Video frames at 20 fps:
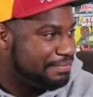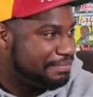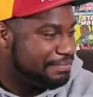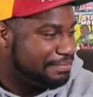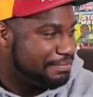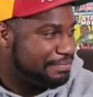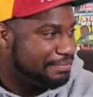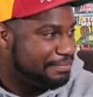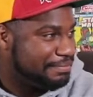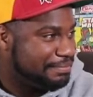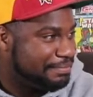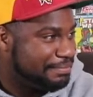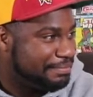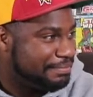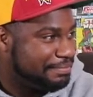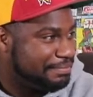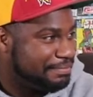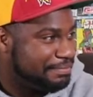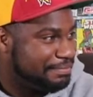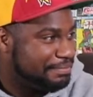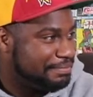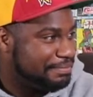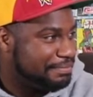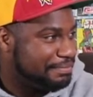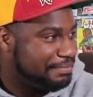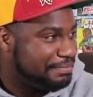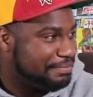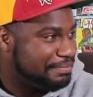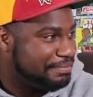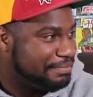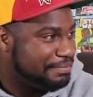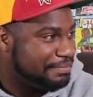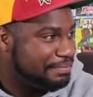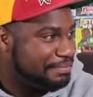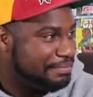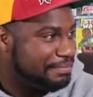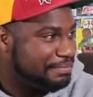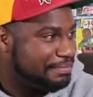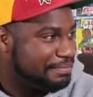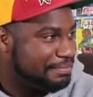
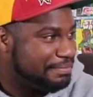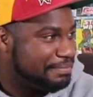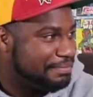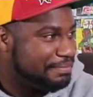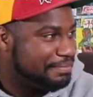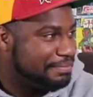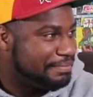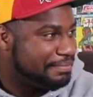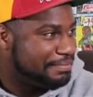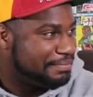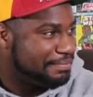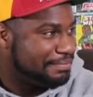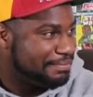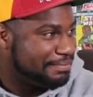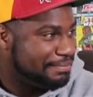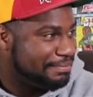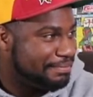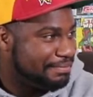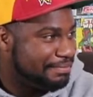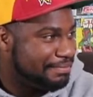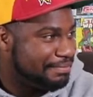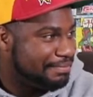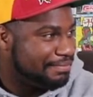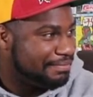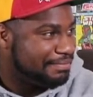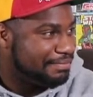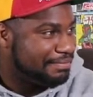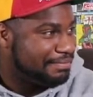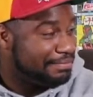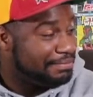(silent)